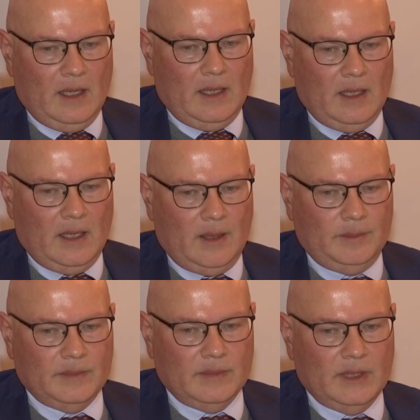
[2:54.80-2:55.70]

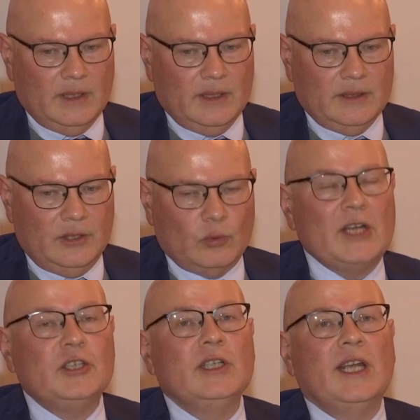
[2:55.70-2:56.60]
Um, the
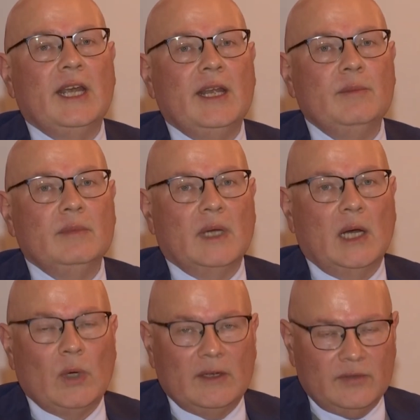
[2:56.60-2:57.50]
Russian game,
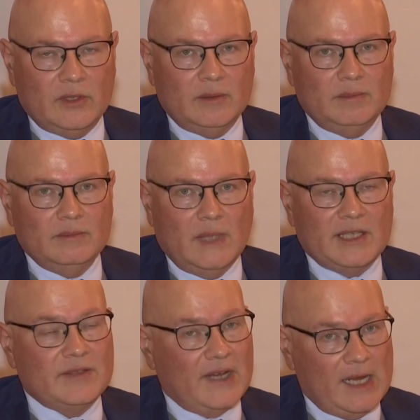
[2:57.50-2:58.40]
however,
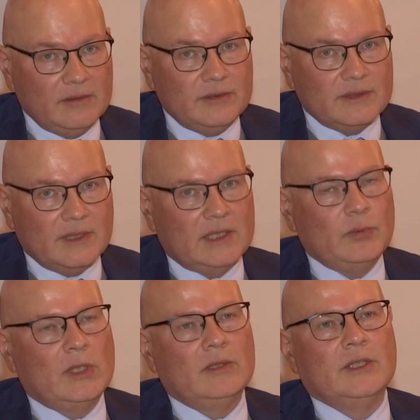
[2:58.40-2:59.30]
has failed, as
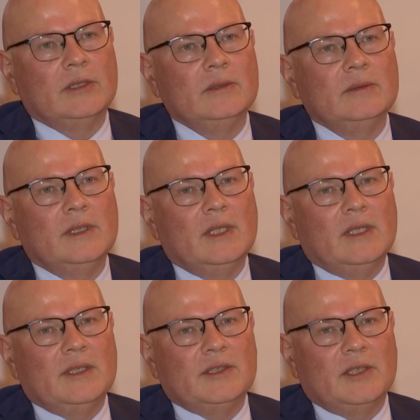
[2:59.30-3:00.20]
we all know.
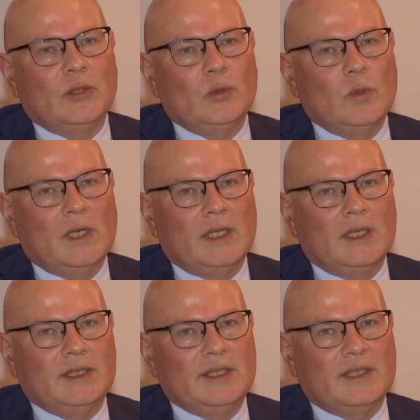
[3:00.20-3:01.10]
So
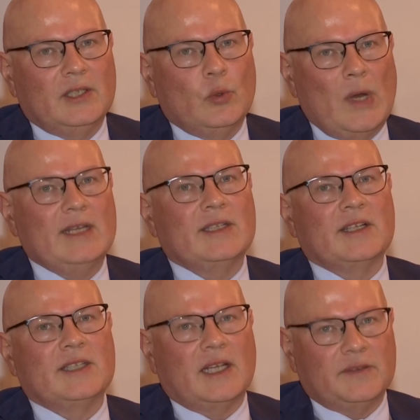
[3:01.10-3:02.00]
uh, this quick
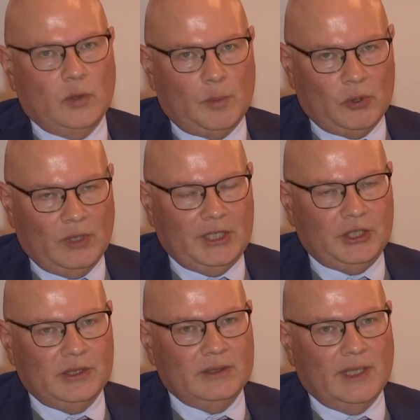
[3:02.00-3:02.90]
successful
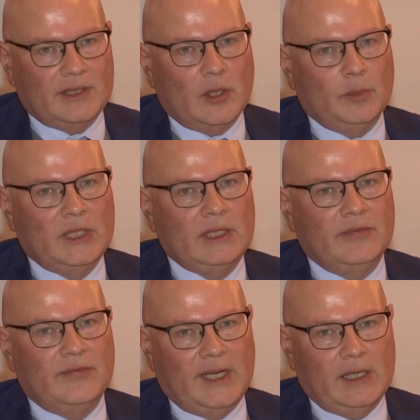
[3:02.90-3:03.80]
operation has completely
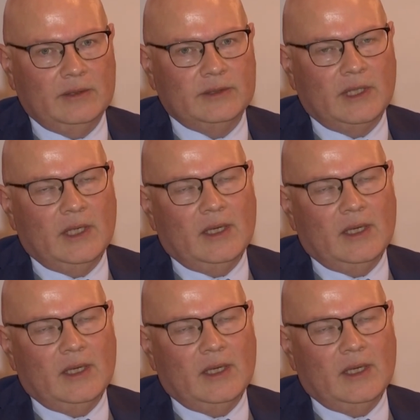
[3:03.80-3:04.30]
failed